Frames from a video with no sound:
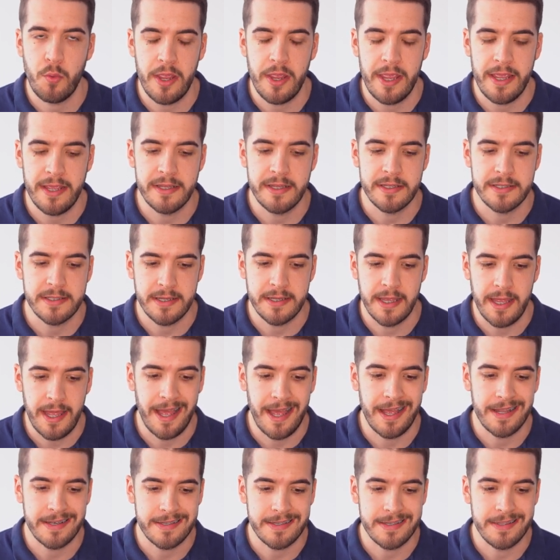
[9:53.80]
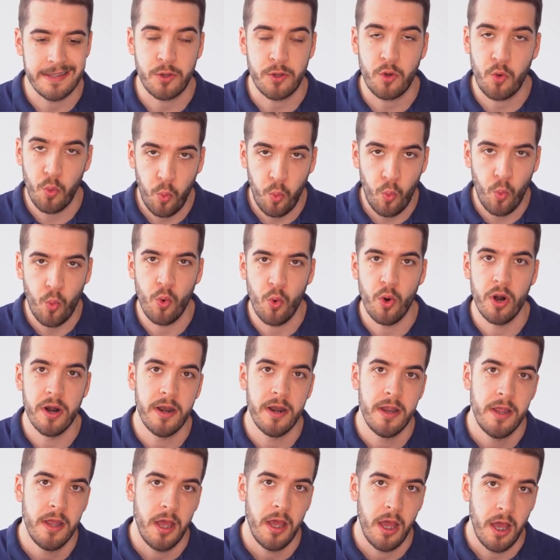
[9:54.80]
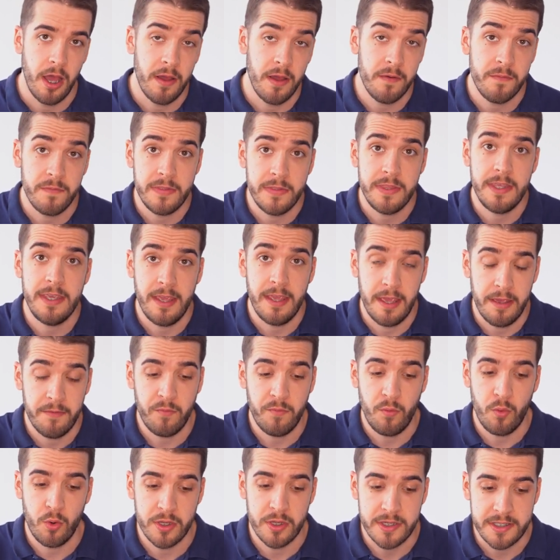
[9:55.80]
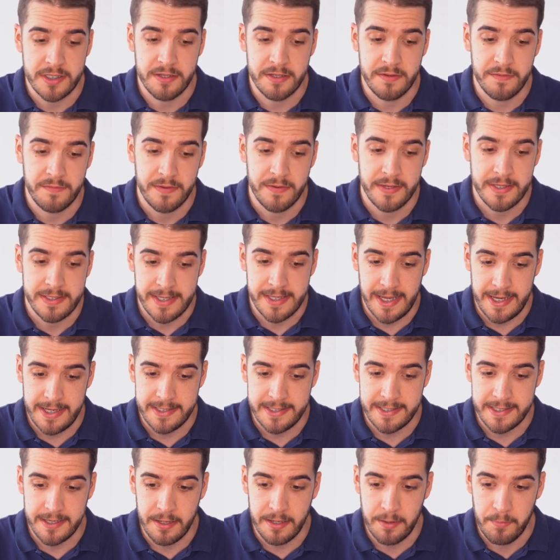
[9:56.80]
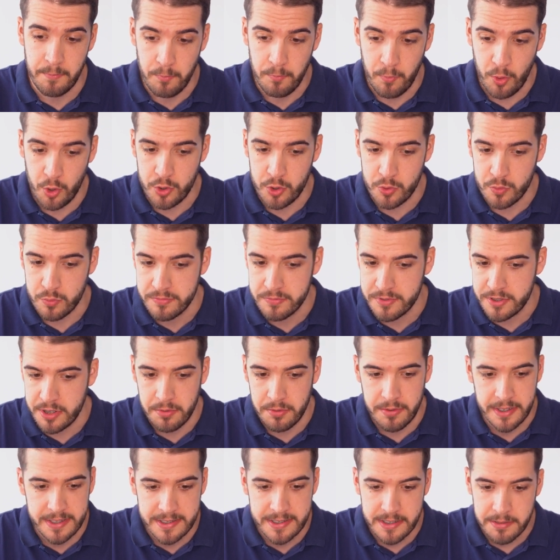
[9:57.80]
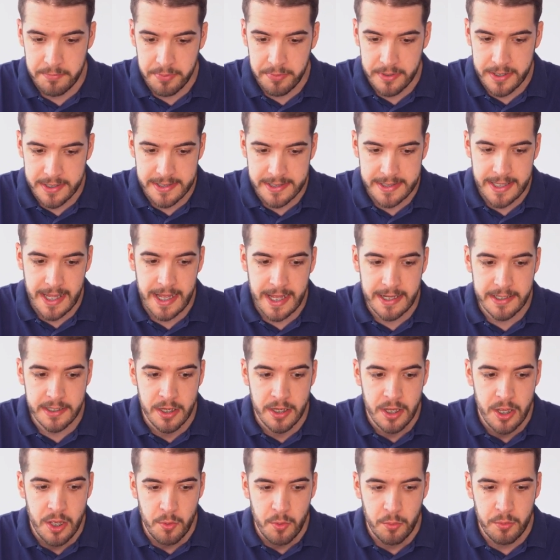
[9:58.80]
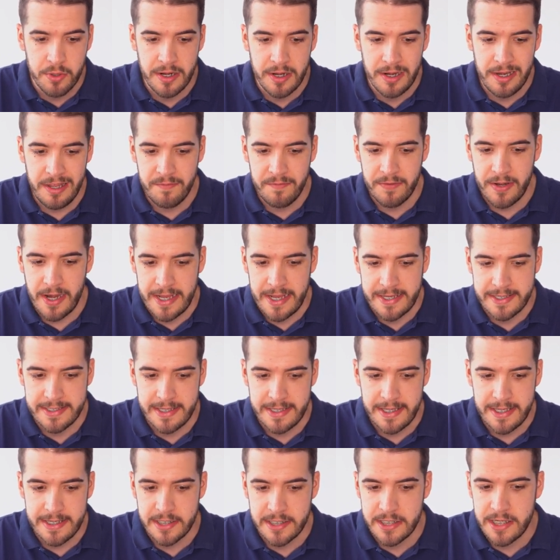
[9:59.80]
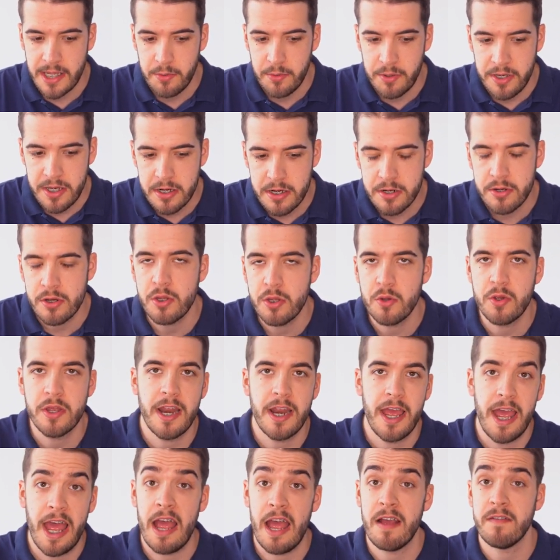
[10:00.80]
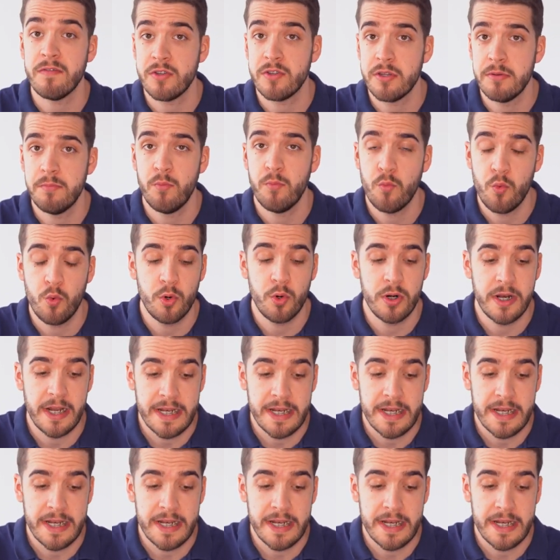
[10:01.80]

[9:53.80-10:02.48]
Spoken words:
is at the core of the evolutive data model. So as simple as that. I'm going to leave it as it is. Now here you're going to have some more